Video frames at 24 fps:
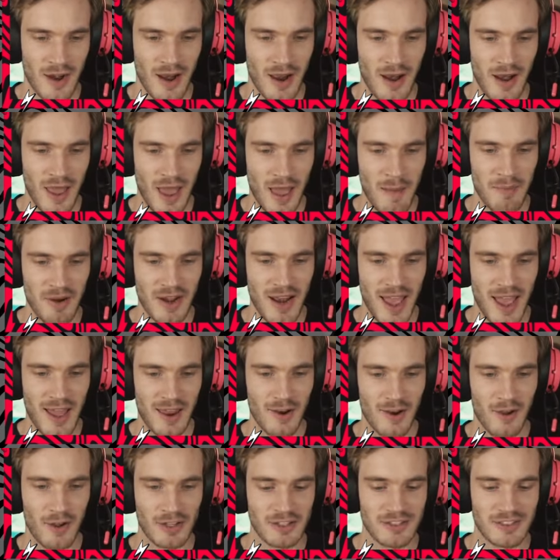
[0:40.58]
and I'm an
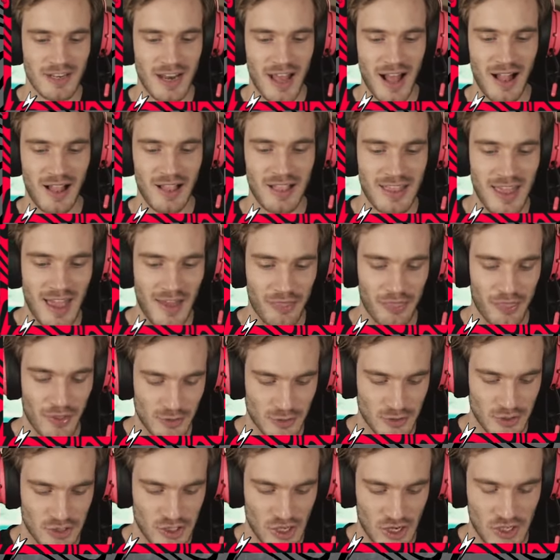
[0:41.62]
adult and I'll get
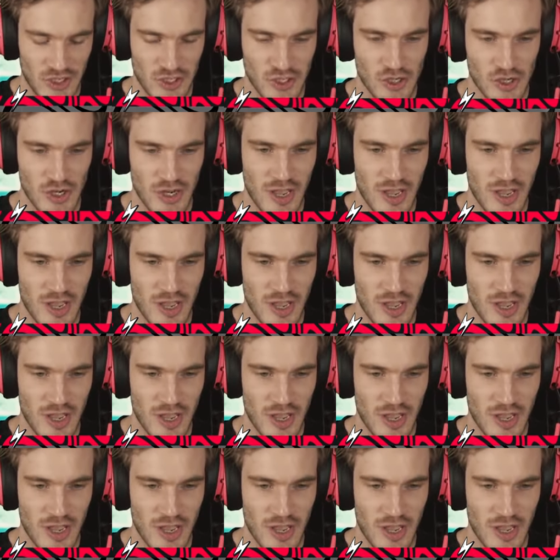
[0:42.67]
those suction